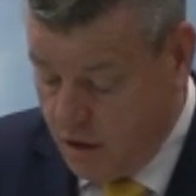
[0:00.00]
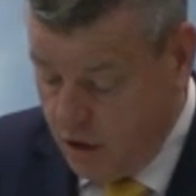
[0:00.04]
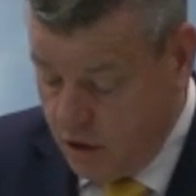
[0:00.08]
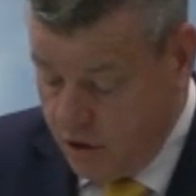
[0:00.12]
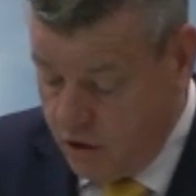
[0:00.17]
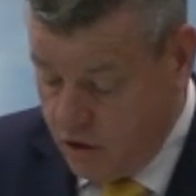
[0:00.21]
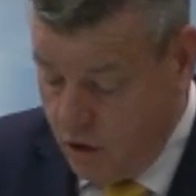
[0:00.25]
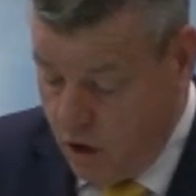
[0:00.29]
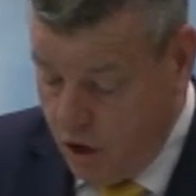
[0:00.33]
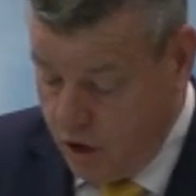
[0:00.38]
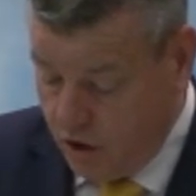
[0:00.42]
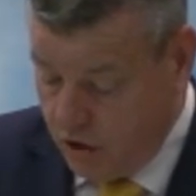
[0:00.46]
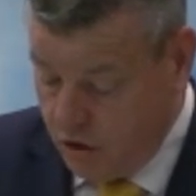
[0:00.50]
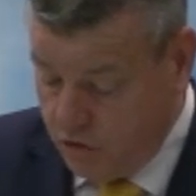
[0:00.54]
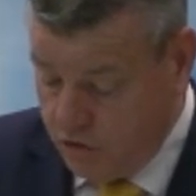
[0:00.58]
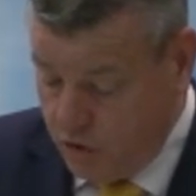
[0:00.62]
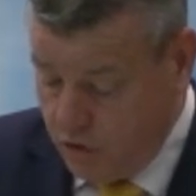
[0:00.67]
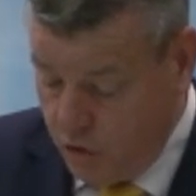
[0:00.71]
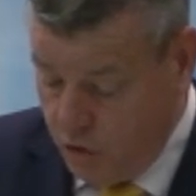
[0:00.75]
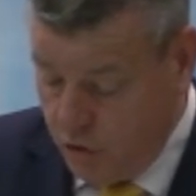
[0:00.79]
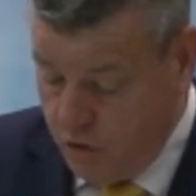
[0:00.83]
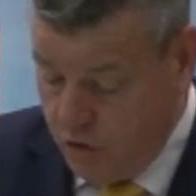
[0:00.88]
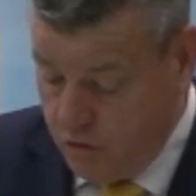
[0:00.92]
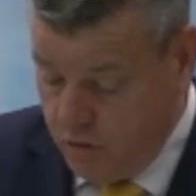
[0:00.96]
under Article
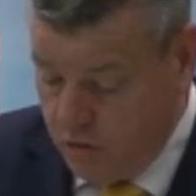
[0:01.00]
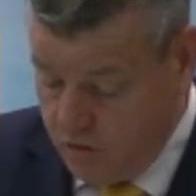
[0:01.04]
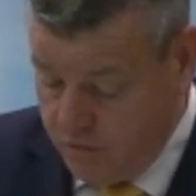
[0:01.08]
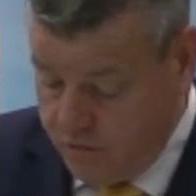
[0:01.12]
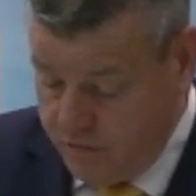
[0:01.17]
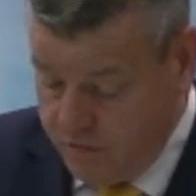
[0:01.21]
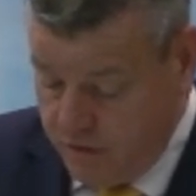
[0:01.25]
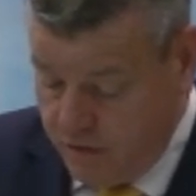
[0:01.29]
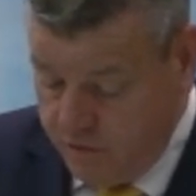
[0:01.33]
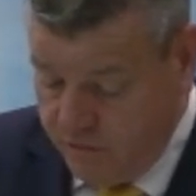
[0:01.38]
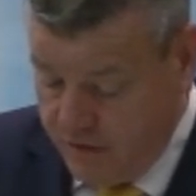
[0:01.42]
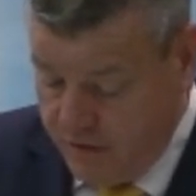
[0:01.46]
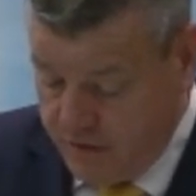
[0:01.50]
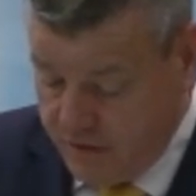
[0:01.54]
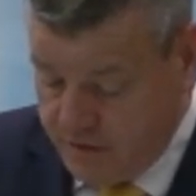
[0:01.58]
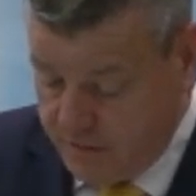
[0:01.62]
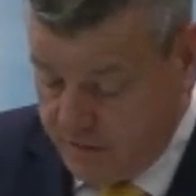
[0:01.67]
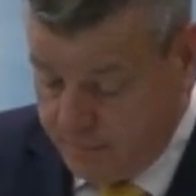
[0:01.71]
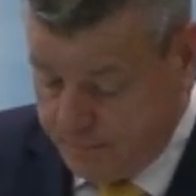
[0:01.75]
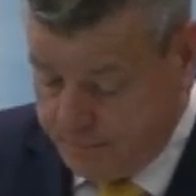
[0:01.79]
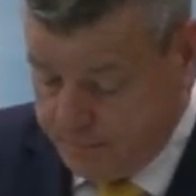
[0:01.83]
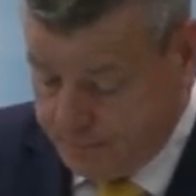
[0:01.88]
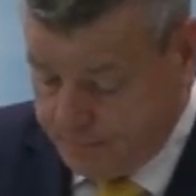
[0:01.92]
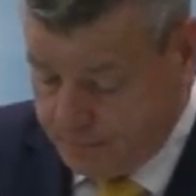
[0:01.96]
2 of the
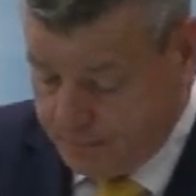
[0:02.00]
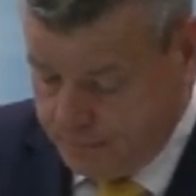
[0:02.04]
Convention.